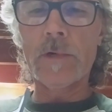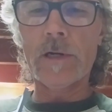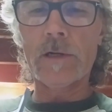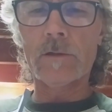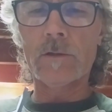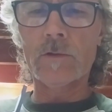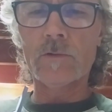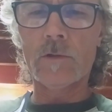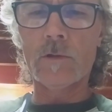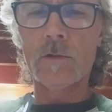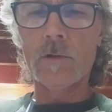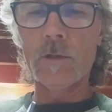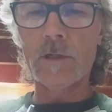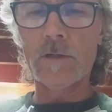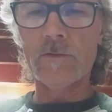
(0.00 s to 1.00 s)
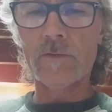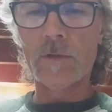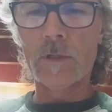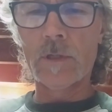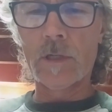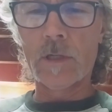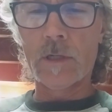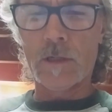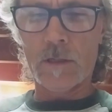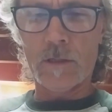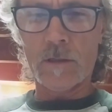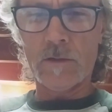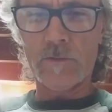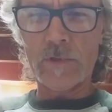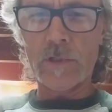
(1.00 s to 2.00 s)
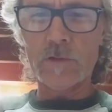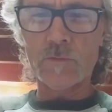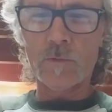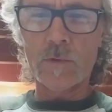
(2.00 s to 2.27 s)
better control of each